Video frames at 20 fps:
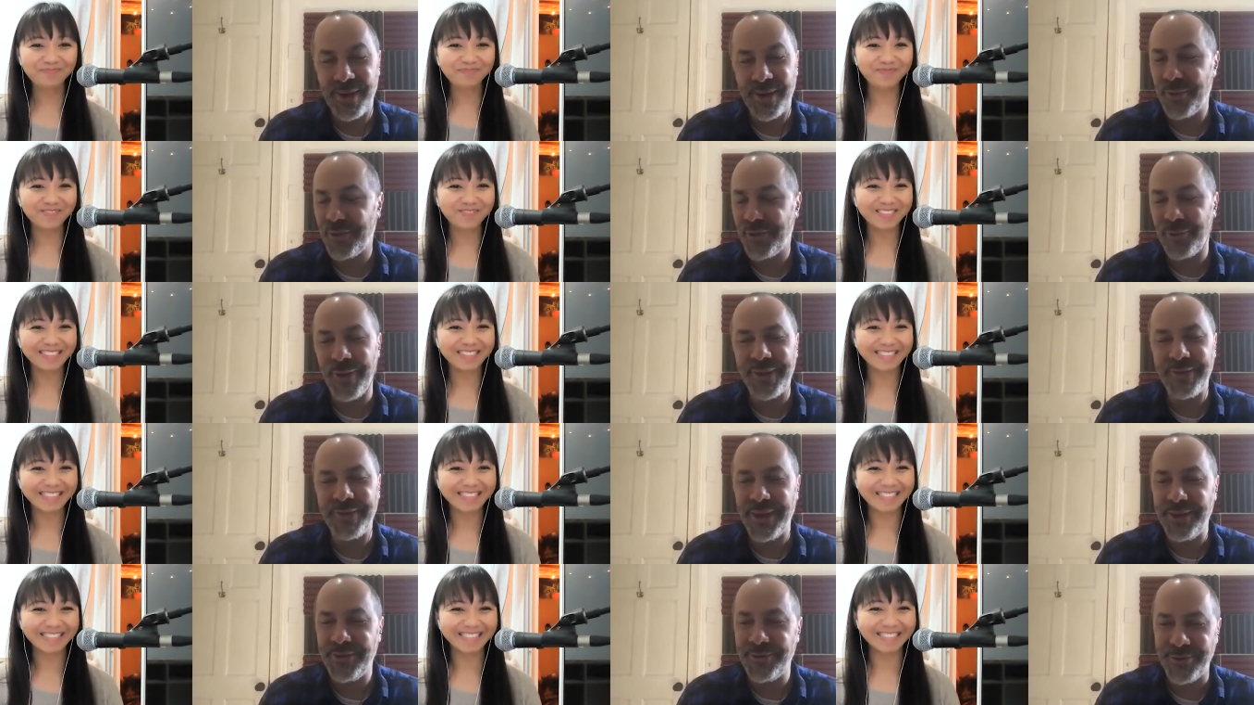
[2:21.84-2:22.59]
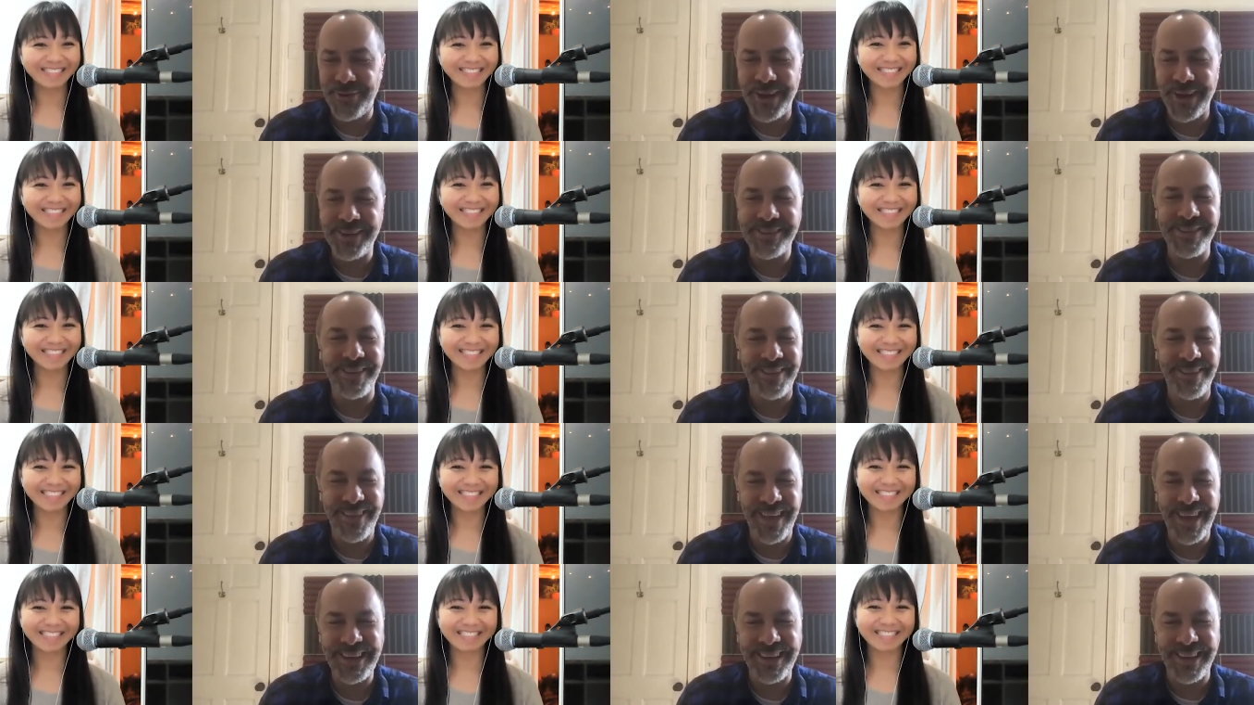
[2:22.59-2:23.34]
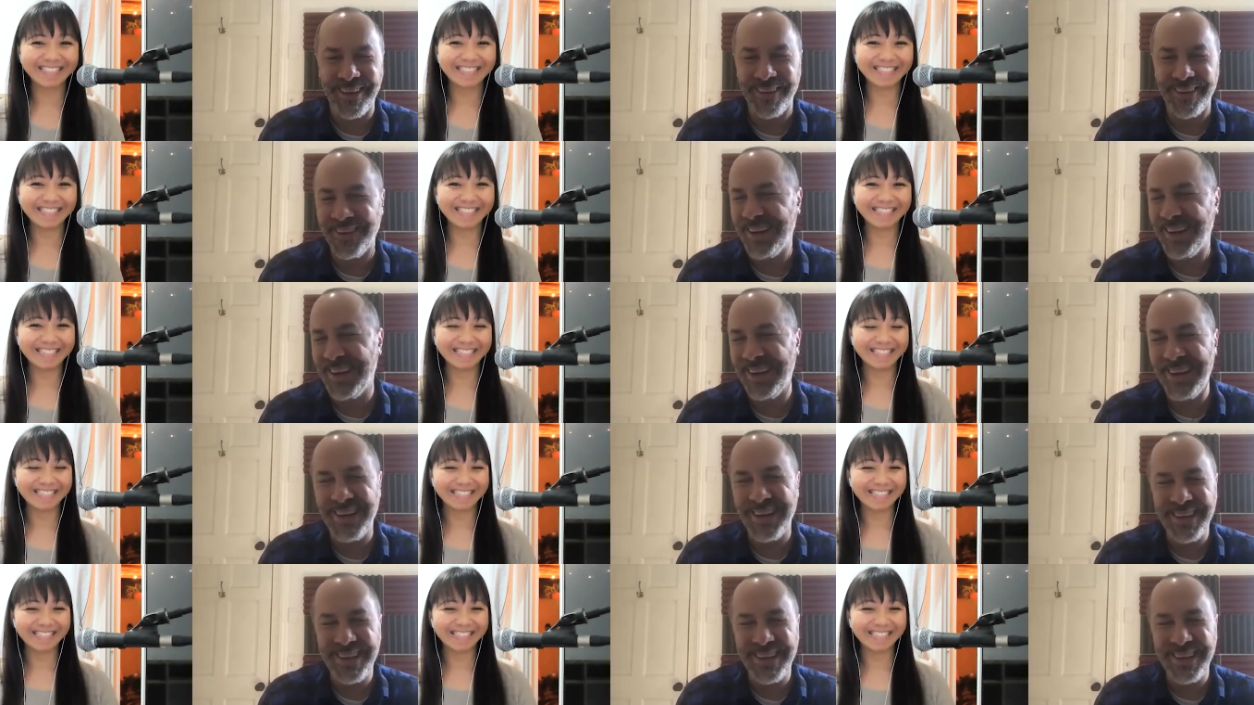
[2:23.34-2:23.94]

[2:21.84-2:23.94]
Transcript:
Speaker 1: that was quite the introduction. Thank you.